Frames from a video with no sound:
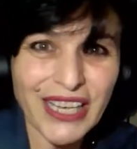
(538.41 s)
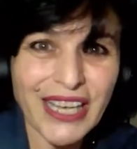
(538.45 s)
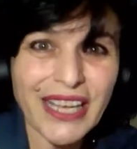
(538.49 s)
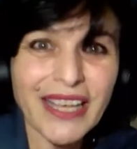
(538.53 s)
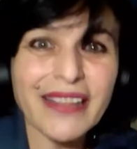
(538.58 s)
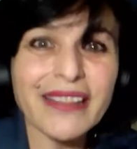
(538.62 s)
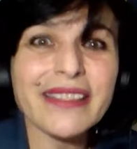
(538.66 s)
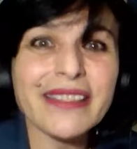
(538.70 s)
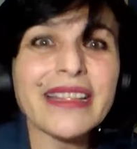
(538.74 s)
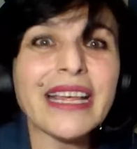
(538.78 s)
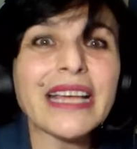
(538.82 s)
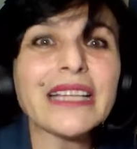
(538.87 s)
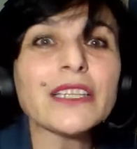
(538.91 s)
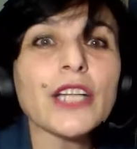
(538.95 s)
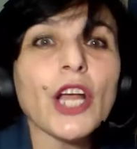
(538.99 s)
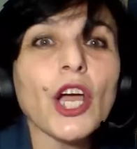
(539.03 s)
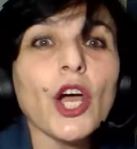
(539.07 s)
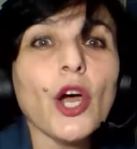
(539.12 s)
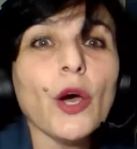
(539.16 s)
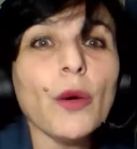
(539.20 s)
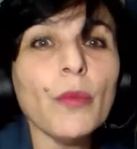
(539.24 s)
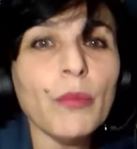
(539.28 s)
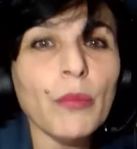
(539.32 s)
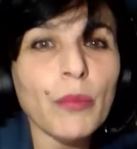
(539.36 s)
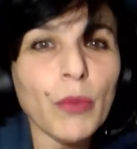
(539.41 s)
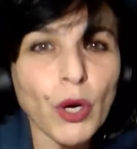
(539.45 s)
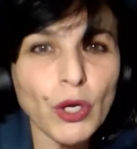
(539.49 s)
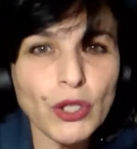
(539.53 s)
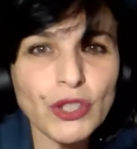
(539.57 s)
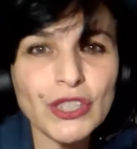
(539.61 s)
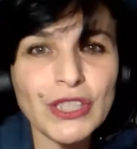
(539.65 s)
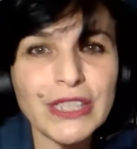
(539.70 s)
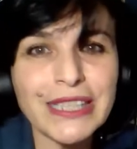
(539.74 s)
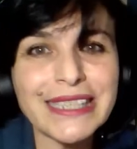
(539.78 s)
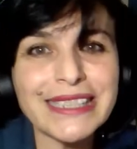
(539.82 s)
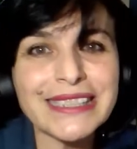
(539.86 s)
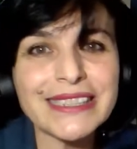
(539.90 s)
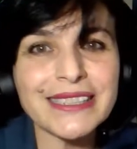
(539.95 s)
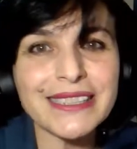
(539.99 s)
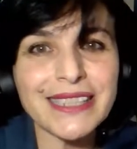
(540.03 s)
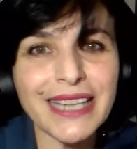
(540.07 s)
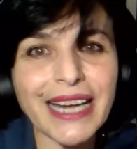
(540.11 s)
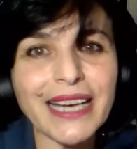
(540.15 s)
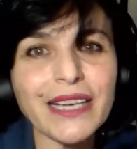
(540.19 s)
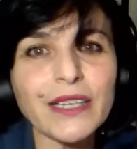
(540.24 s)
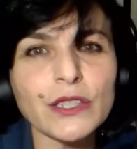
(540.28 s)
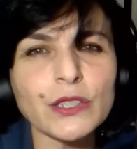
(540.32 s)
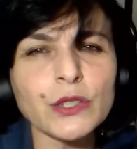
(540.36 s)
that mostly
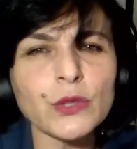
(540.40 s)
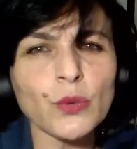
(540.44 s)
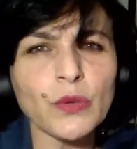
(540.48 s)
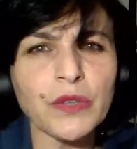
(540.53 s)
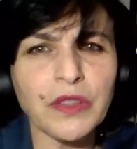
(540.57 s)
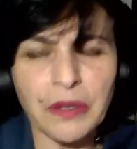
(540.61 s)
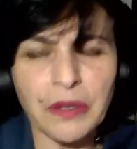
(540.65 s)
struggle